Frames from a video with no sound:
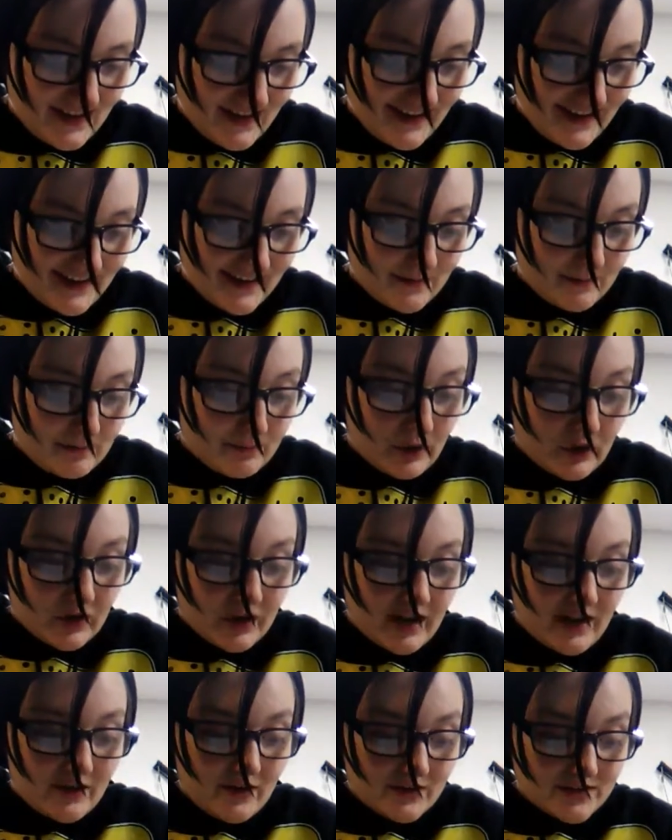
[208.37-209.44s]

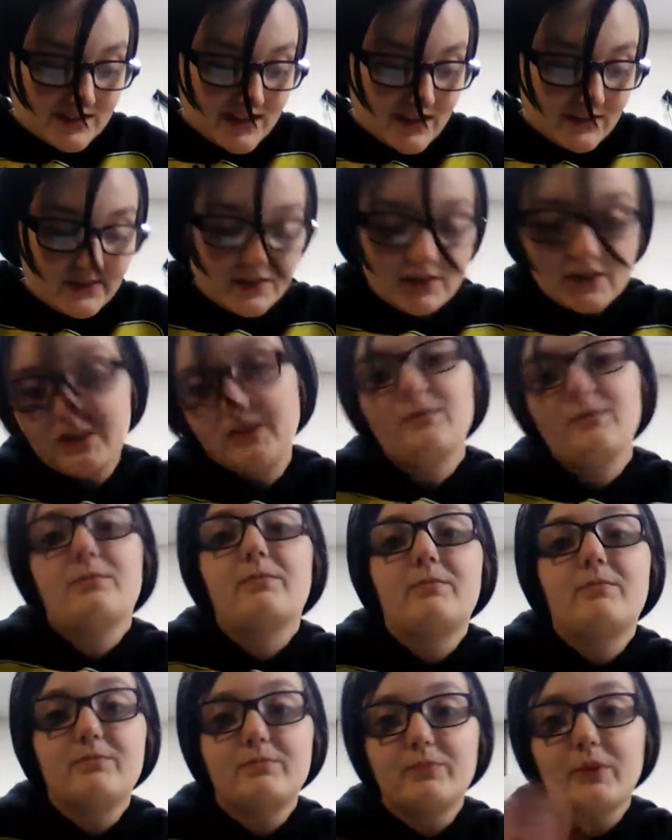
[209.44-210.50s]
burnout. Definitely
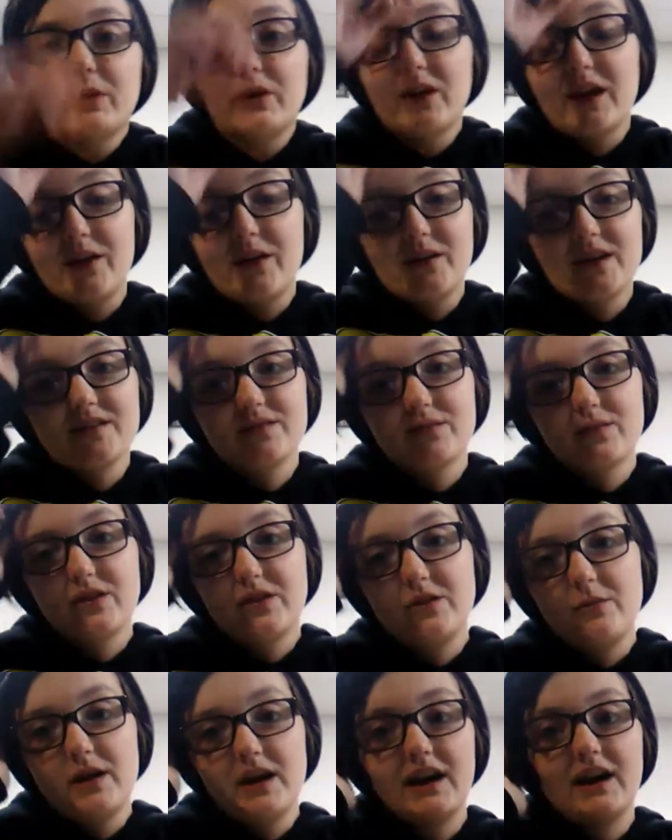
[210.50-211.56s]
burnout is
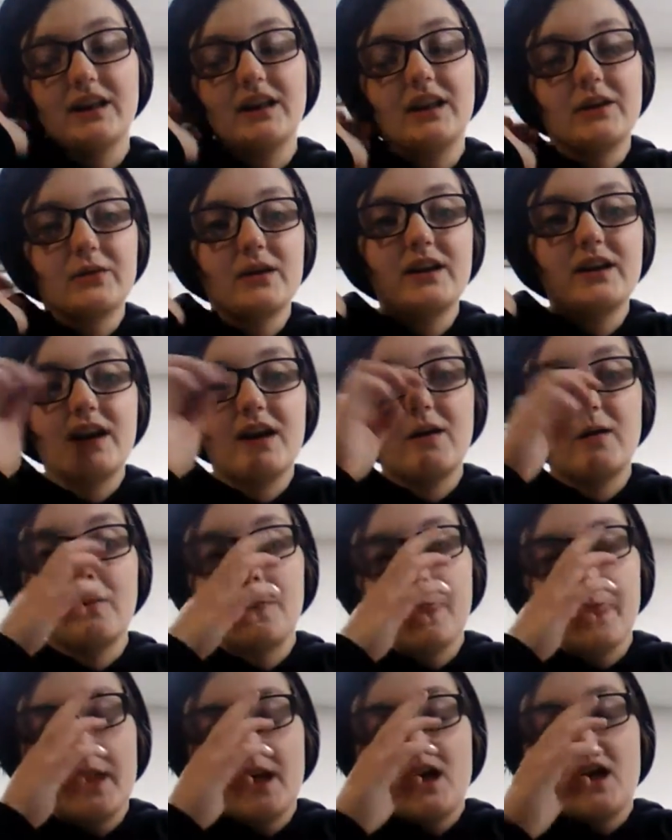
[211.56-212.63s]
really bad. Like right
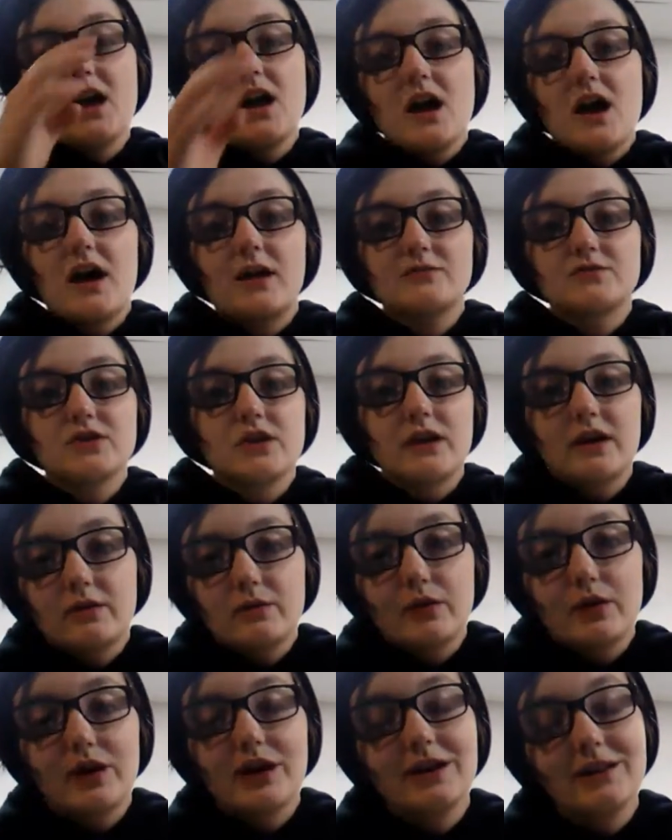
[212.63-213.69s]
now, I'm
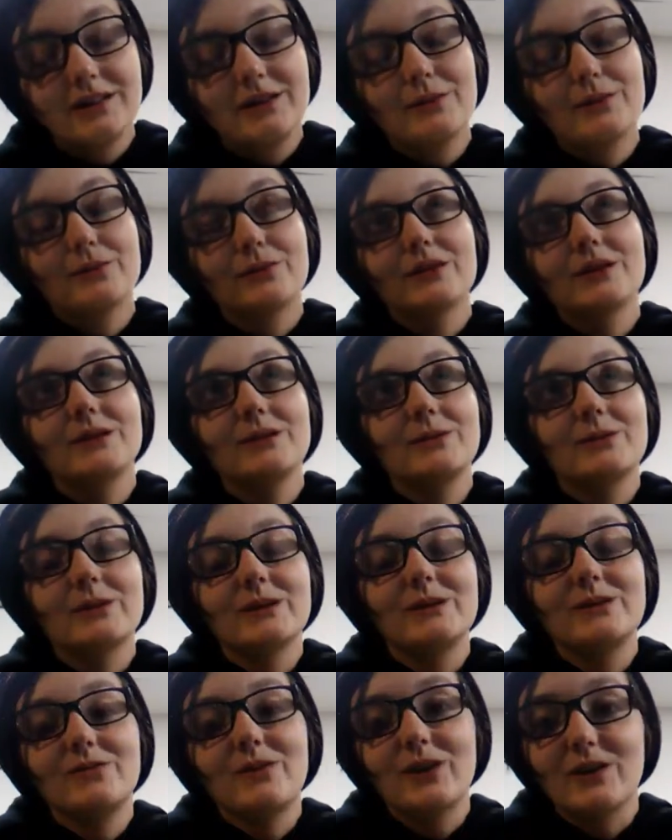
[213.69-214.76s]
trying really, really,
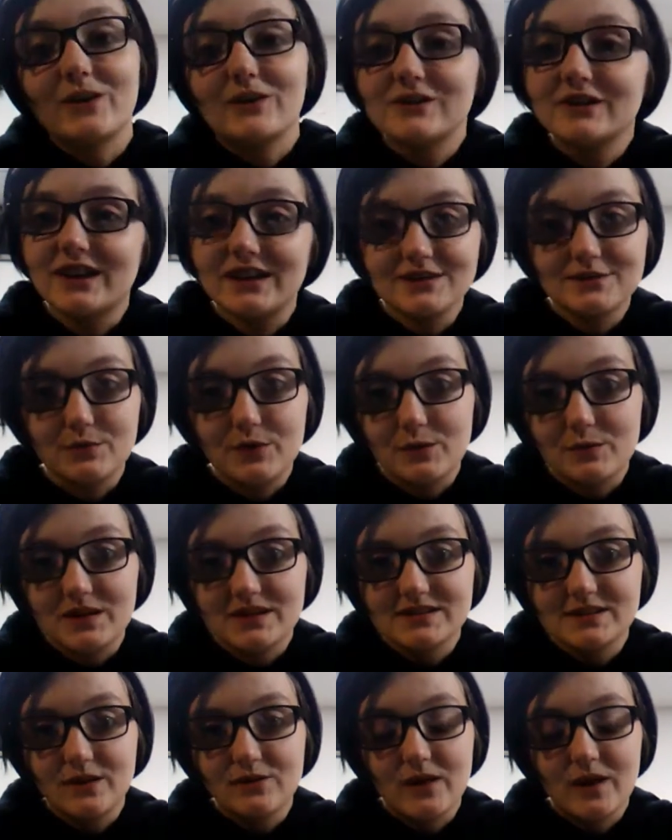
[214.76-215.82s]
really fucking hard not to burn
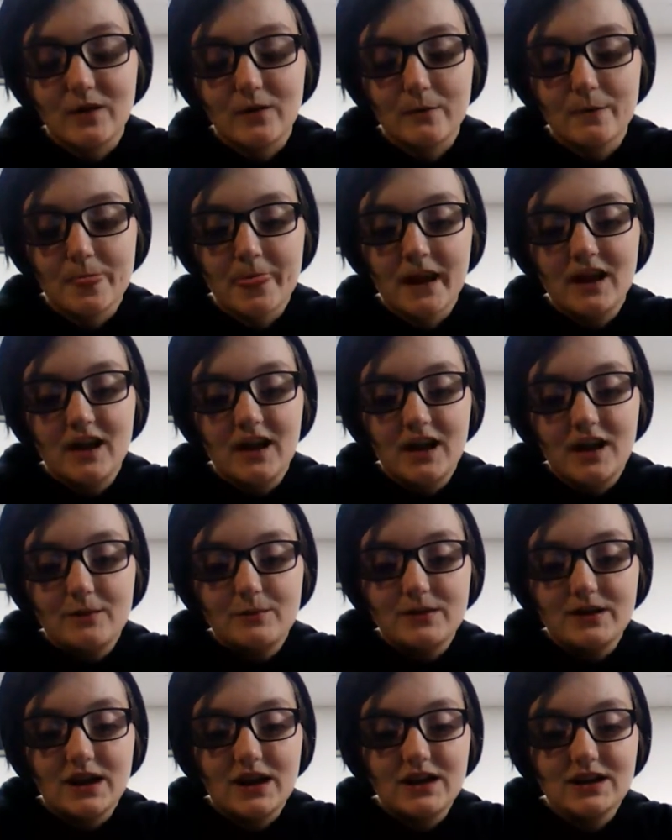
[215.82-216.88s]
myself out
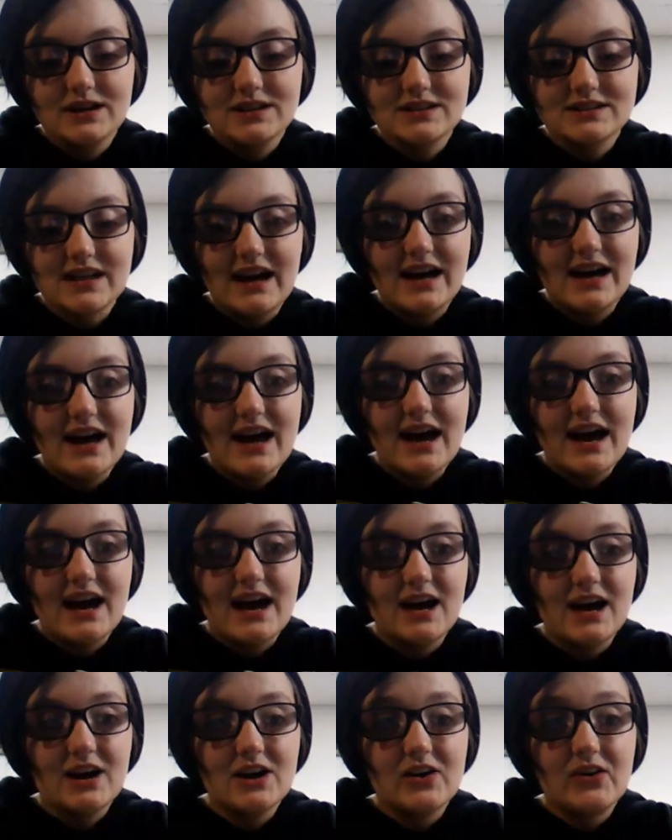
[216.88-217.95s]
because I
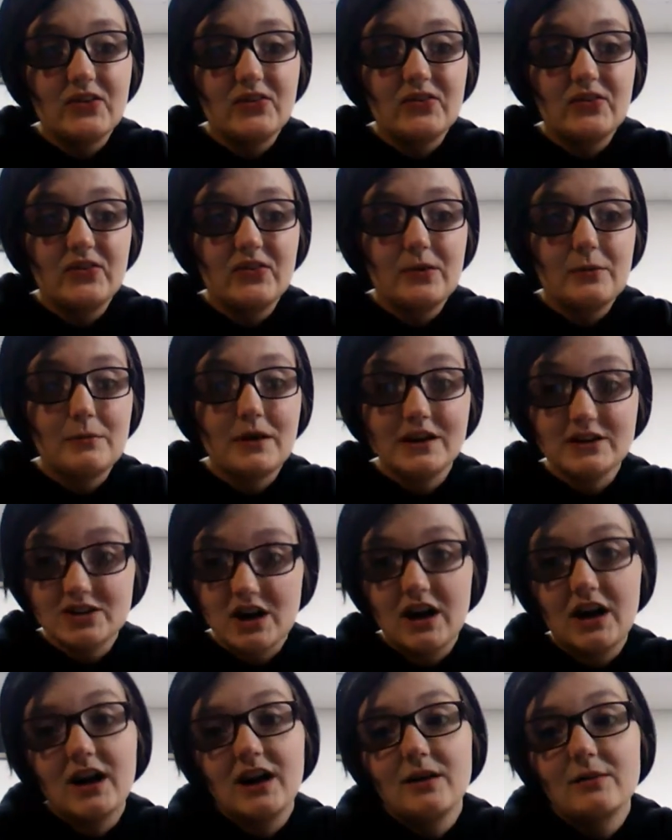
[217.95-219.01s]
have my
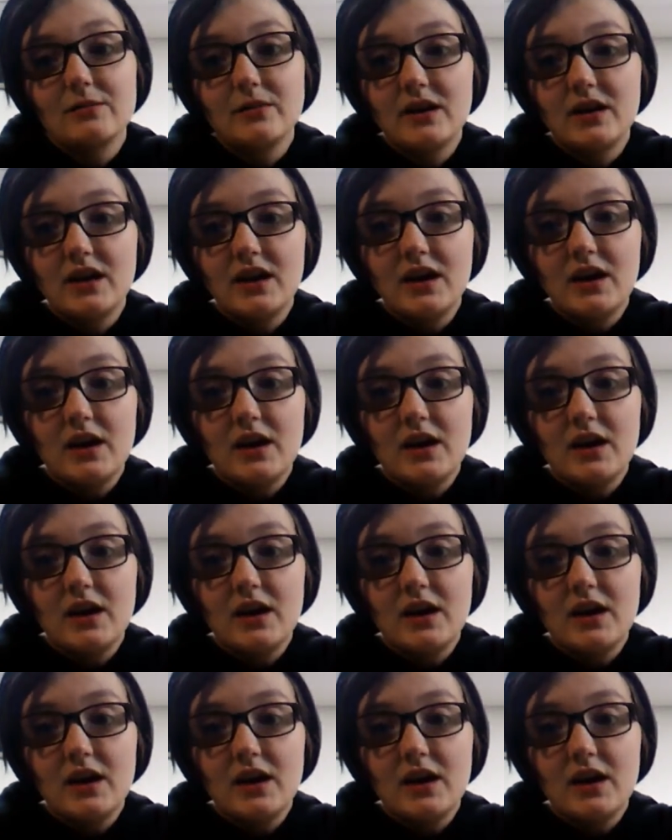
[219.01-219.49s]
job,